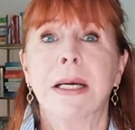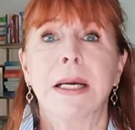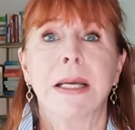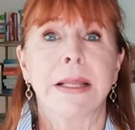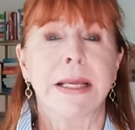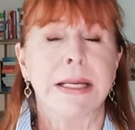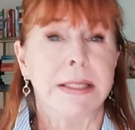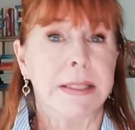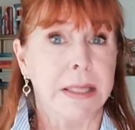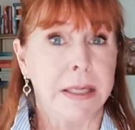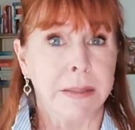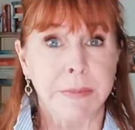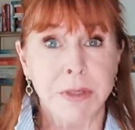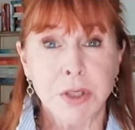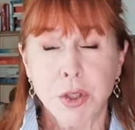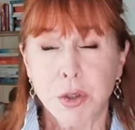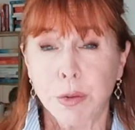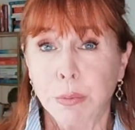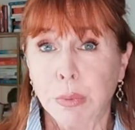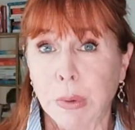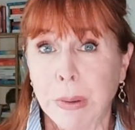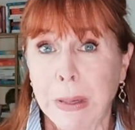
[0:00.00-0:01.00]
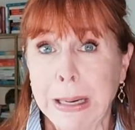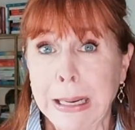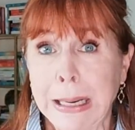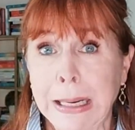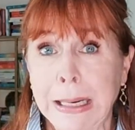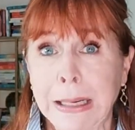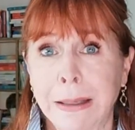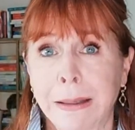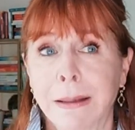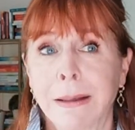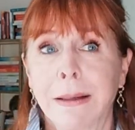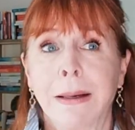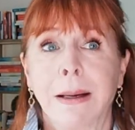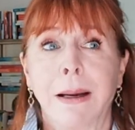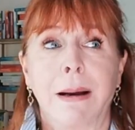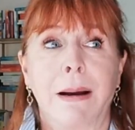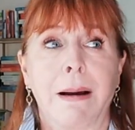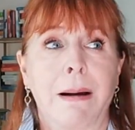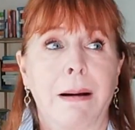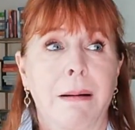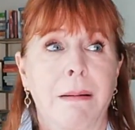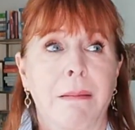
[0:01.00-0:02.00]
they damage your brain,
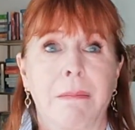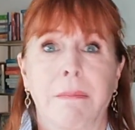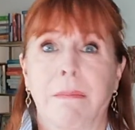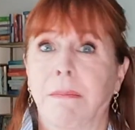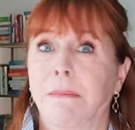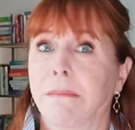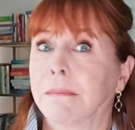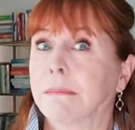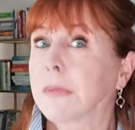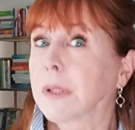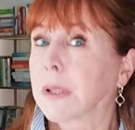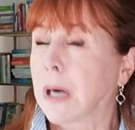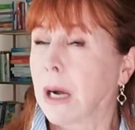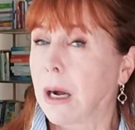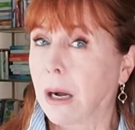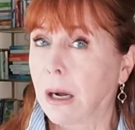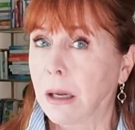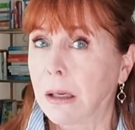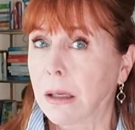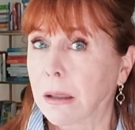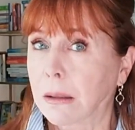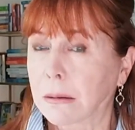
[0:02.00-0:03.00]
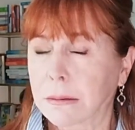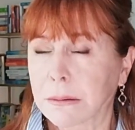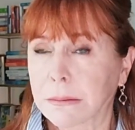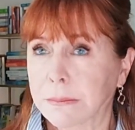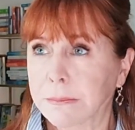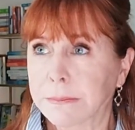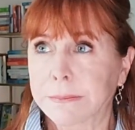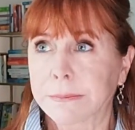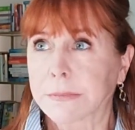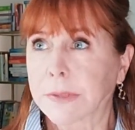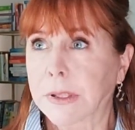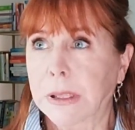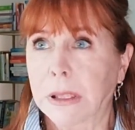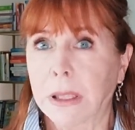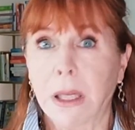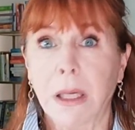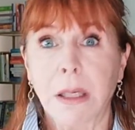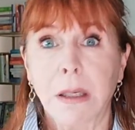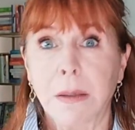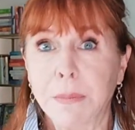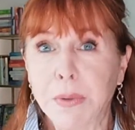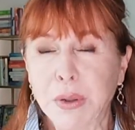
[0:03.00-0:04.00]
um,
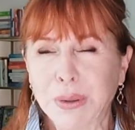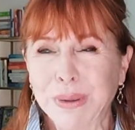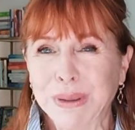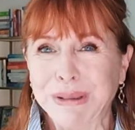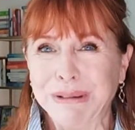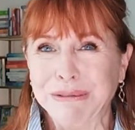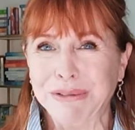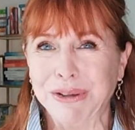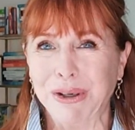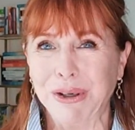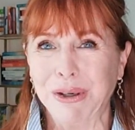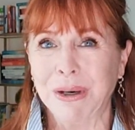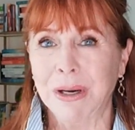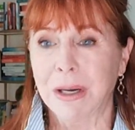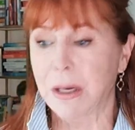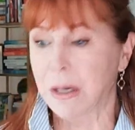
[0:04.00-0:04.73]
clog up your liver.